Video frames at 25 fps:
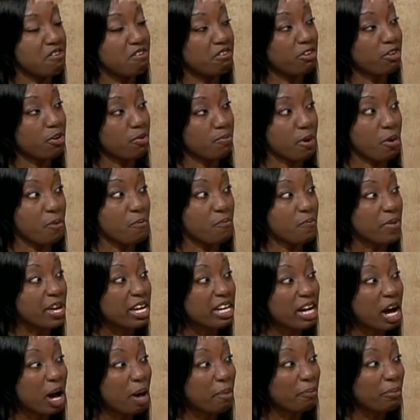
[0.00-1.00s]
learn about
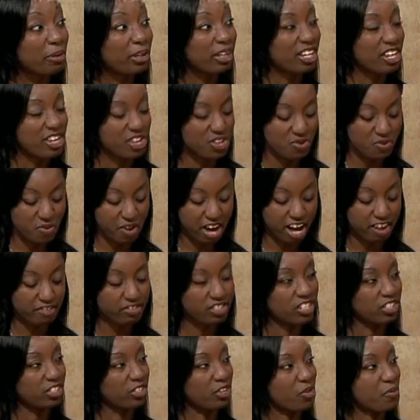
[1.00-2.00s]
makeup, You
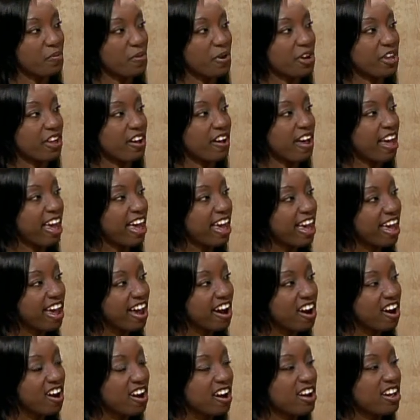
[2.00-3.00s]
have to learn about your
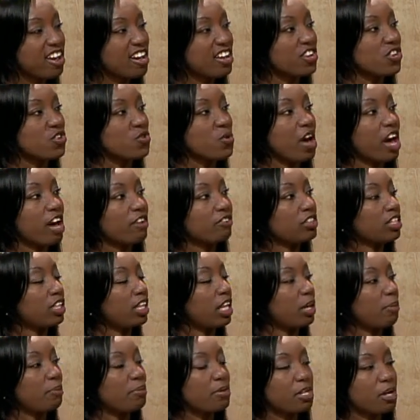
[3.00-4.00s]
hair. You have to
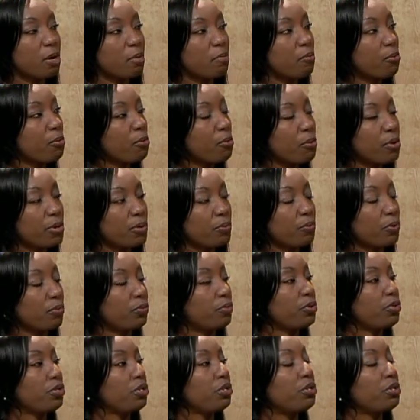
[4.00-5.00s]
like be on point
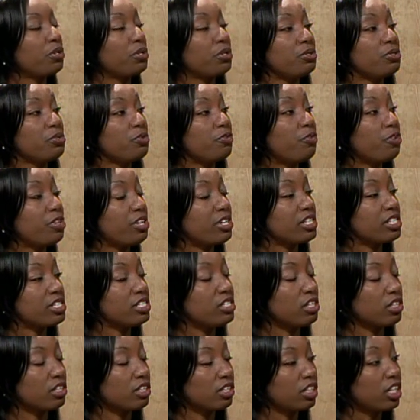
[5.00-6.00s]
with what you're going to do for
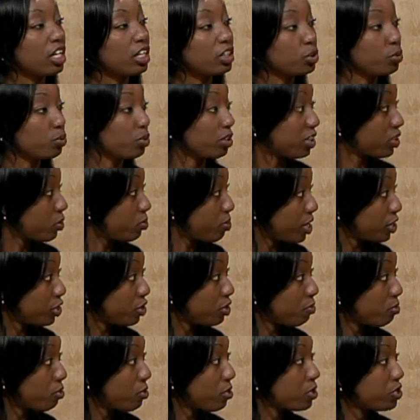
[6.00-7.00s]
your cultural
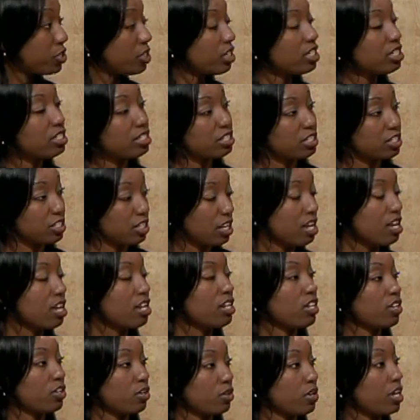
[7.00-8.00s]
expression portion. And this,
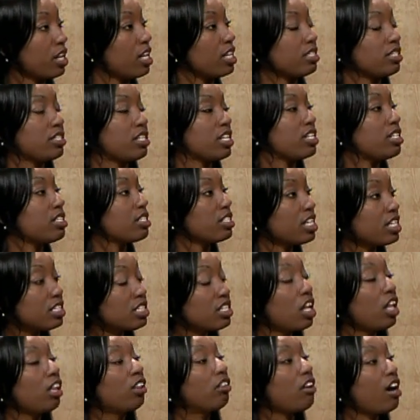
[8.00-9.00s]
you know,
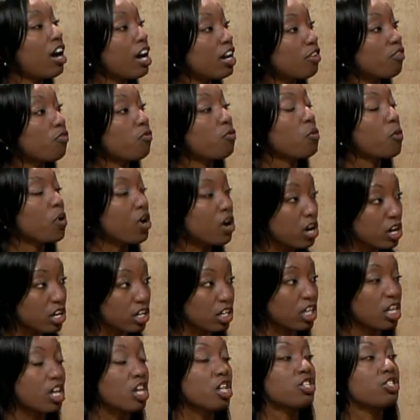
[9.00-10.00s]
it's a lot of
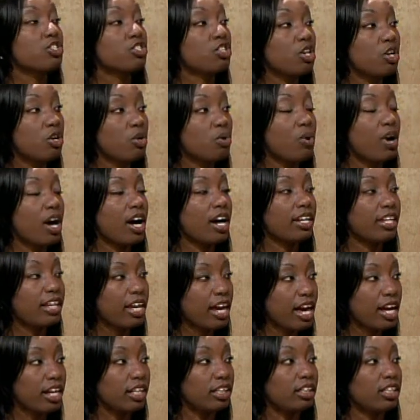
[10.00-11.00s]
work. So
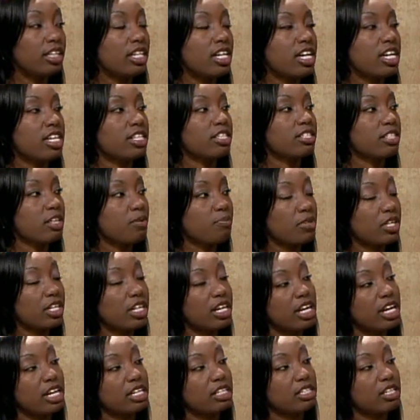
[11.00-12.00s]
again, it's something
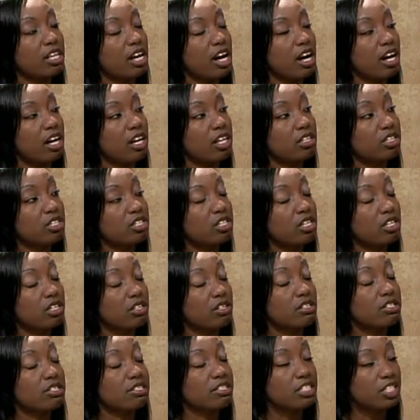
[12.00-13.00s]
that I
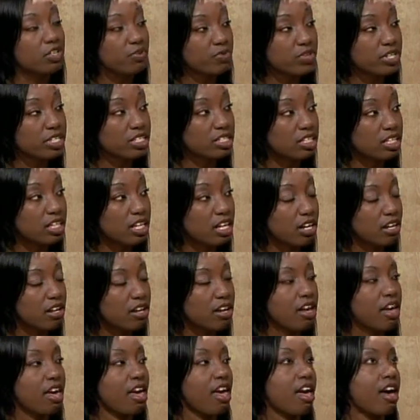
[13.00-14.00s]
took seriously
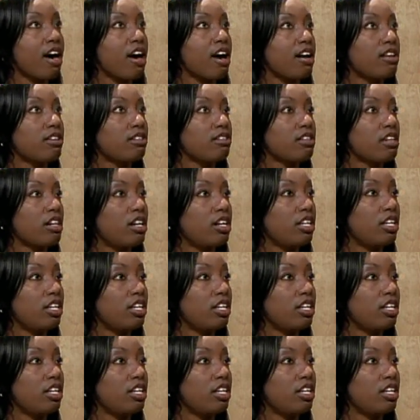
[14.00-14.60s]
and